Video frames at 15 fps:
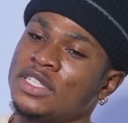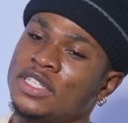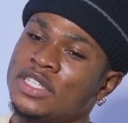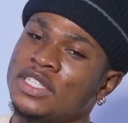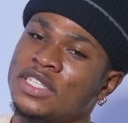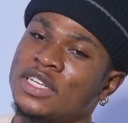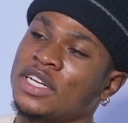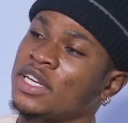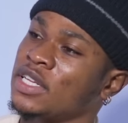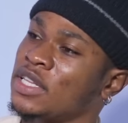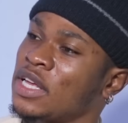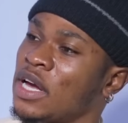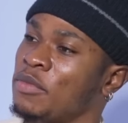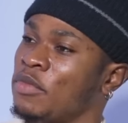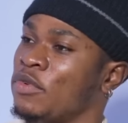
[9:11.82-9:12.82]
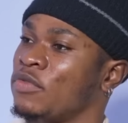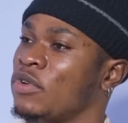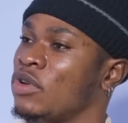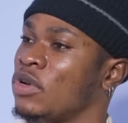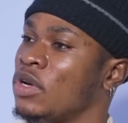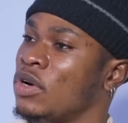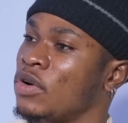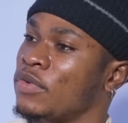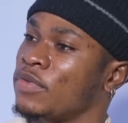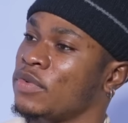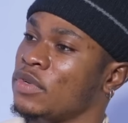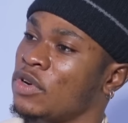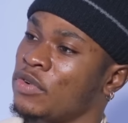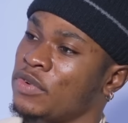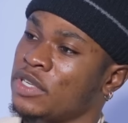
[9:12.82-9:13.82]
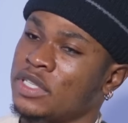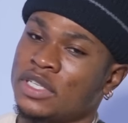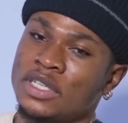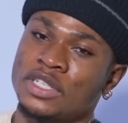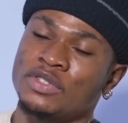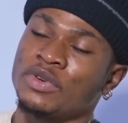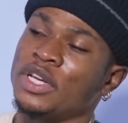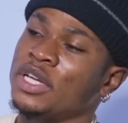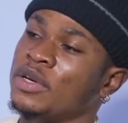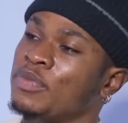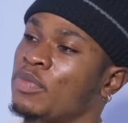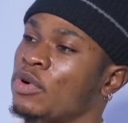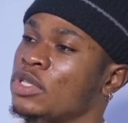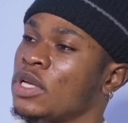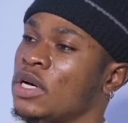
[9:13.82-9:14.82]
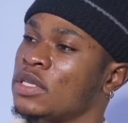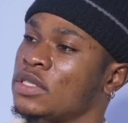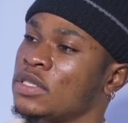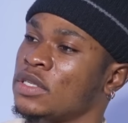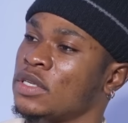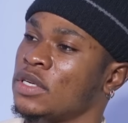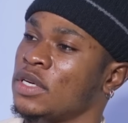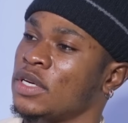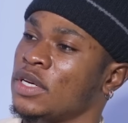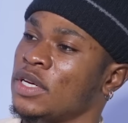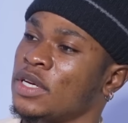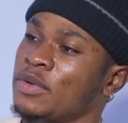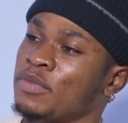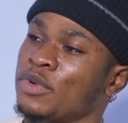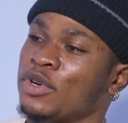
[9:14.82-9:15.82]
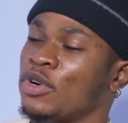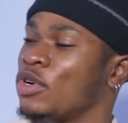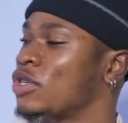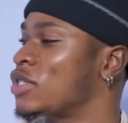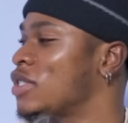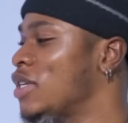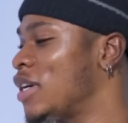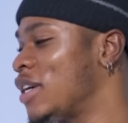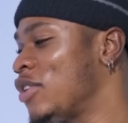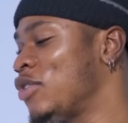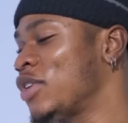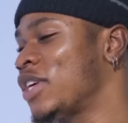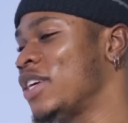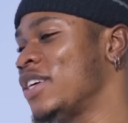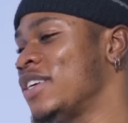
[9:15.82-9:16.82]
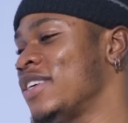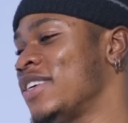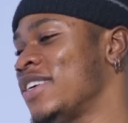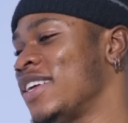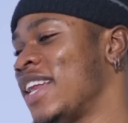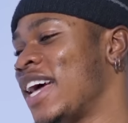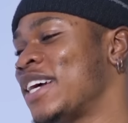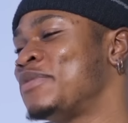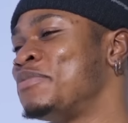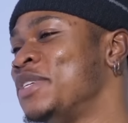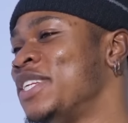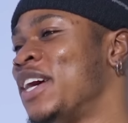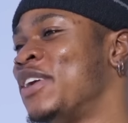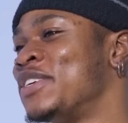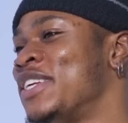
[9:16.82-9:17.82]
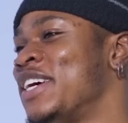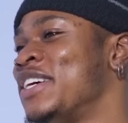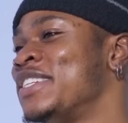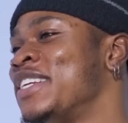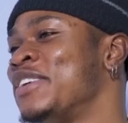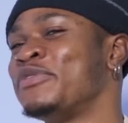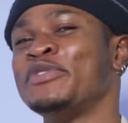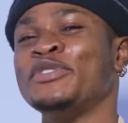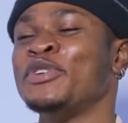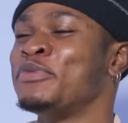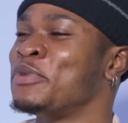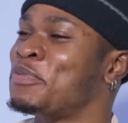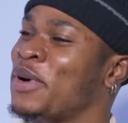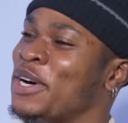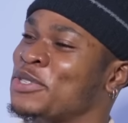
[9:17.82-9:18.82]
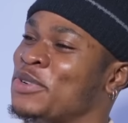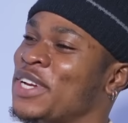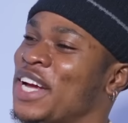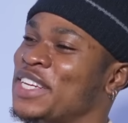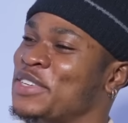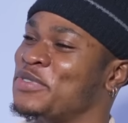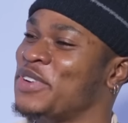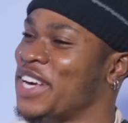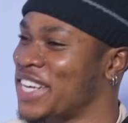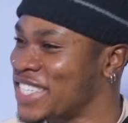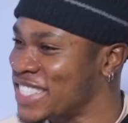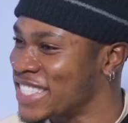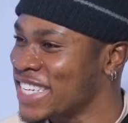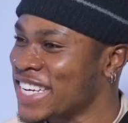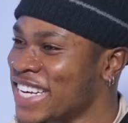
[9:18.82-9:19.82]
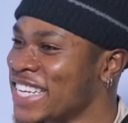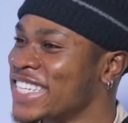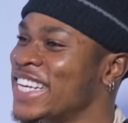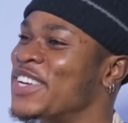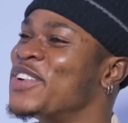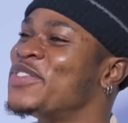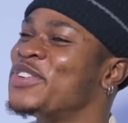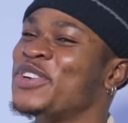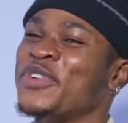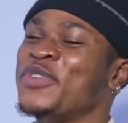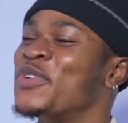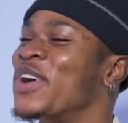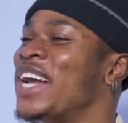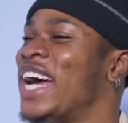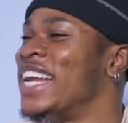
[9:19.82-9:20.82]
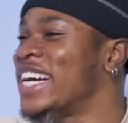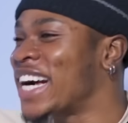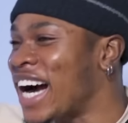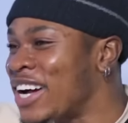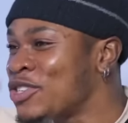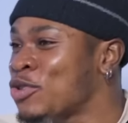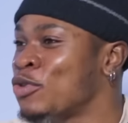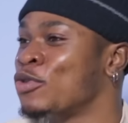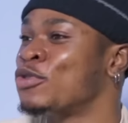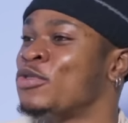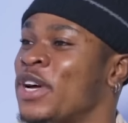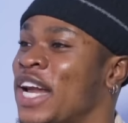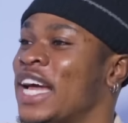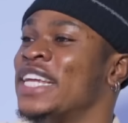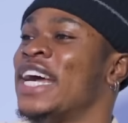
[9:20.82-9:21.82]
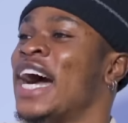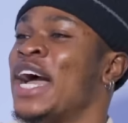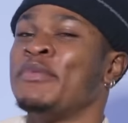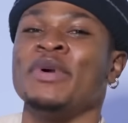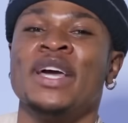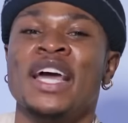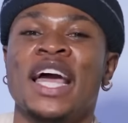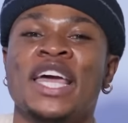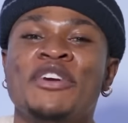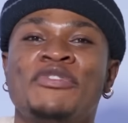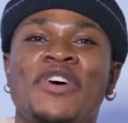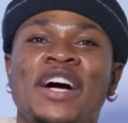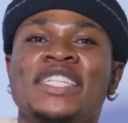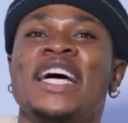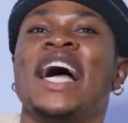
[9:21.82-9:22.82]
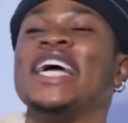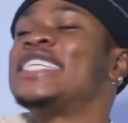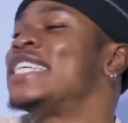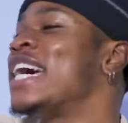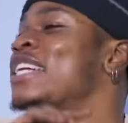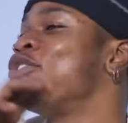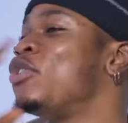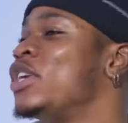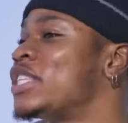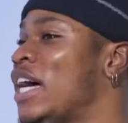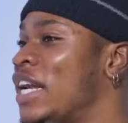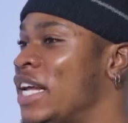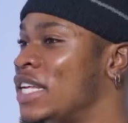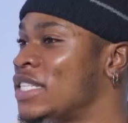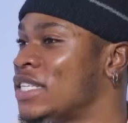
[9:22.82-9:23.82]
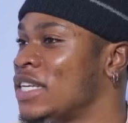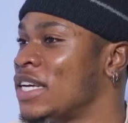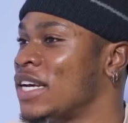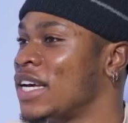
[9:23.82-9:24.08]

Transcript: this screen time of a thing is really important. Because, okay, like me now, they video me pass when I the vex. They no video me when I the catch cruise, when I the hype. In fact, I checked the internet.